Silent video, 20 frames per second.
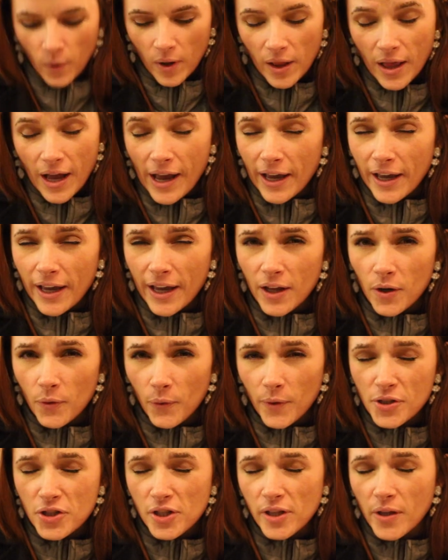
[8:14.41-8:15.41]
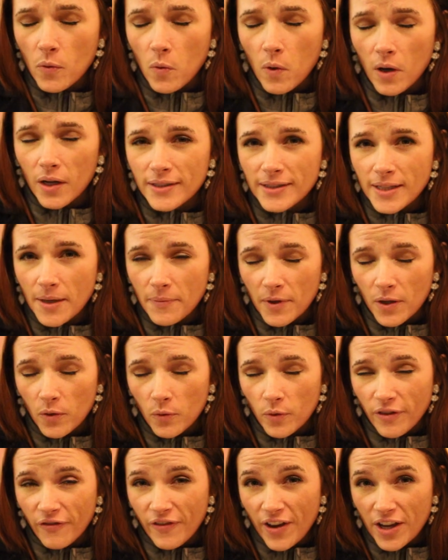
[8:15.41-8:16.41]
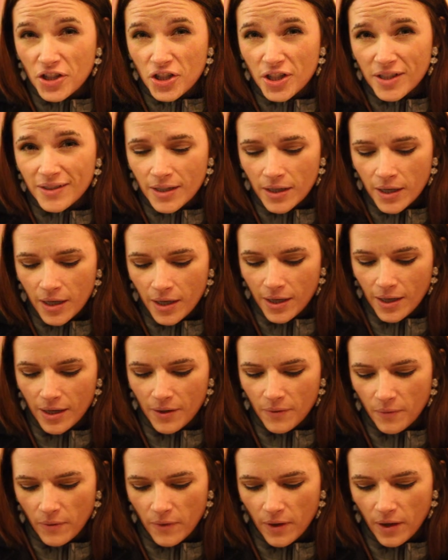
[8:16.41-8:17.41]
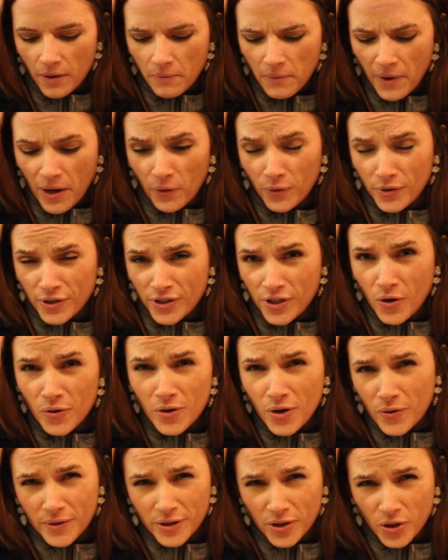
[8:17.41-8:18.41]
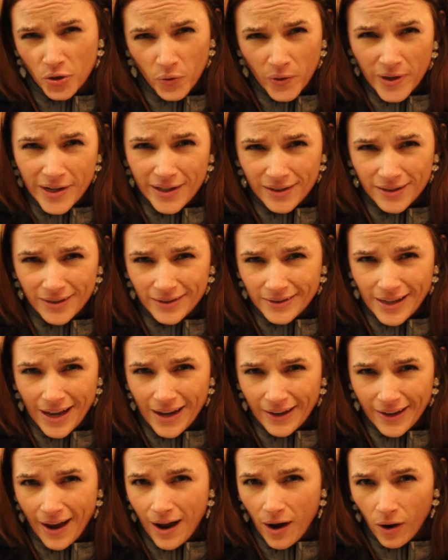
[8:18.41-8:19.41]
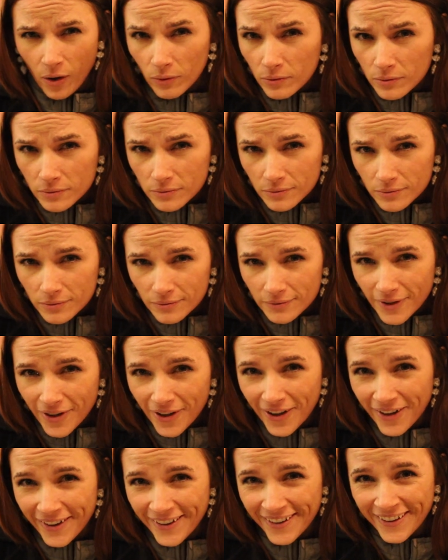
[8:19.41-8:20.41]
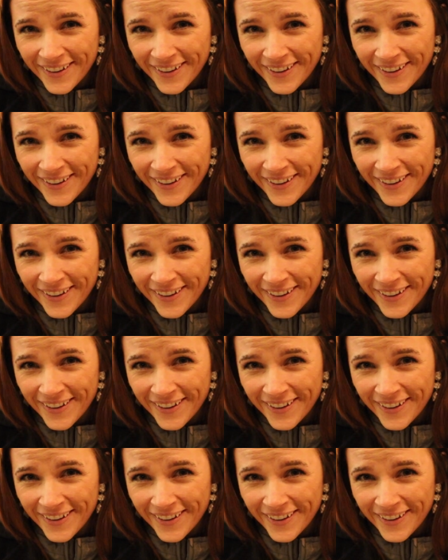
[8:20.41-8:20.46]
Well, I had originally wanted something with veggies in it. My risotto is green. Does that count? Yeah.